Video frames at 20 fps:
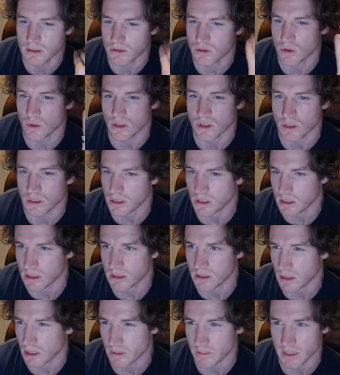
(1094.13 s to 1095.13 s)
200 years
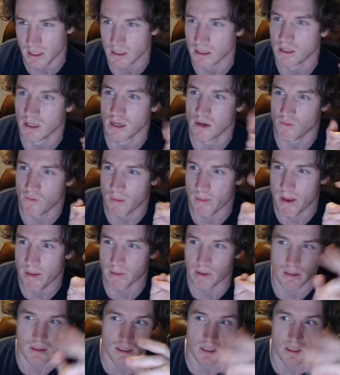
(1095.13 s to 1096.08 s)
are going to be remembered